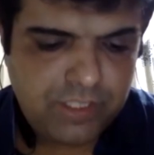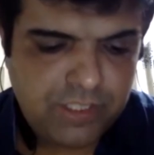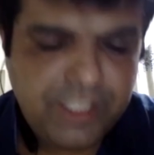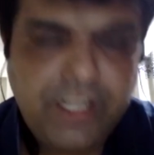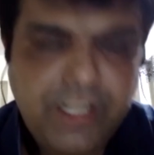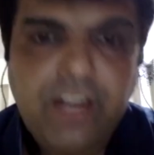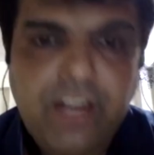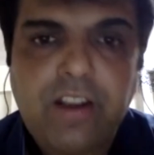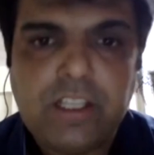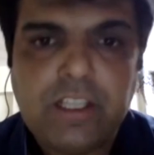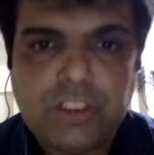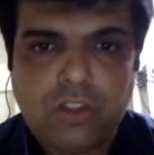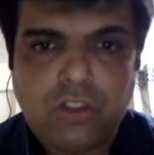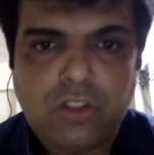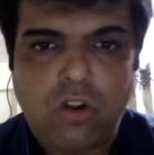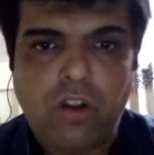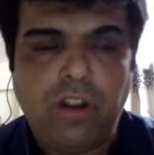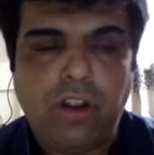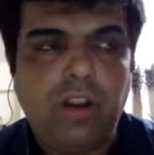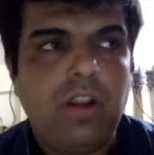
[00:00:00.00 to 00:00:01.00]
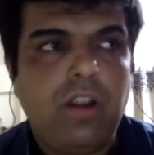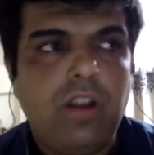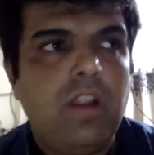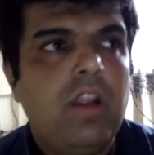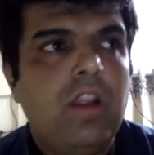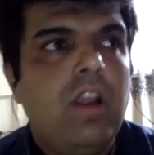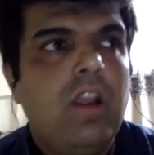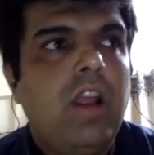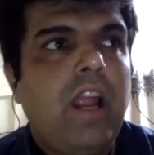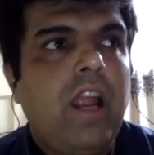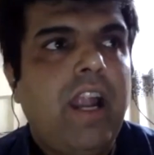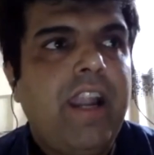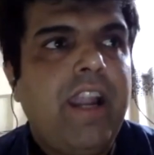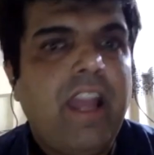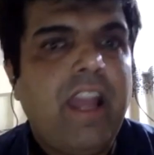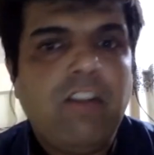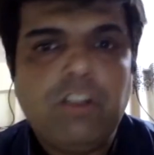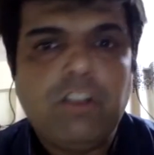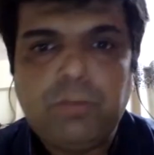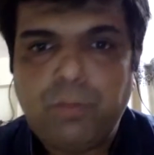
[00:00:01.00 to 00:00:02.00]
sit-in restaurant. And
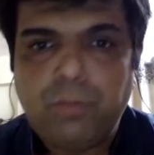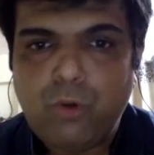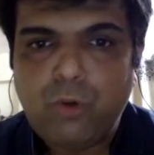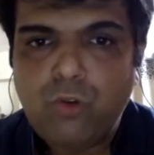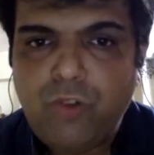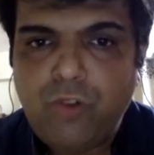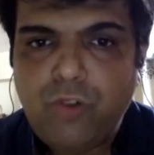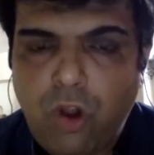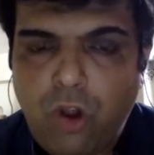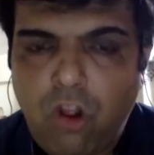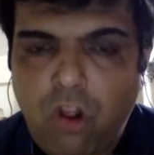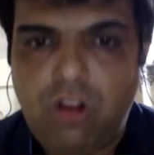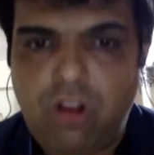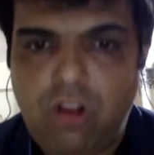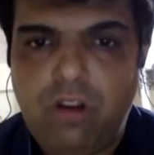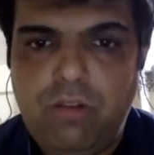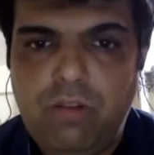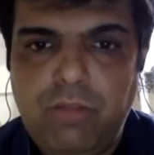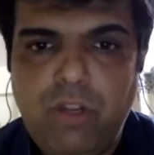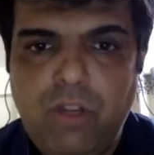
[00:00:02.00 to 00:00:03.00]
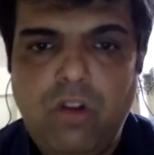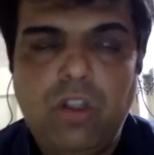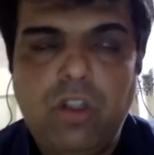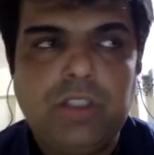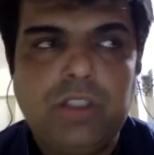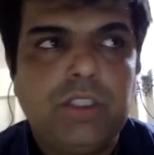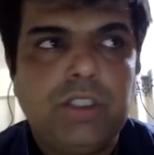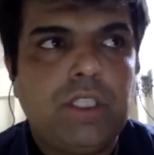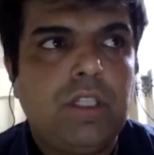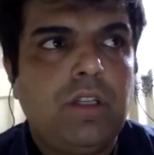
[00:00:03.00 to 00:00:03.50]
I was proved wrong because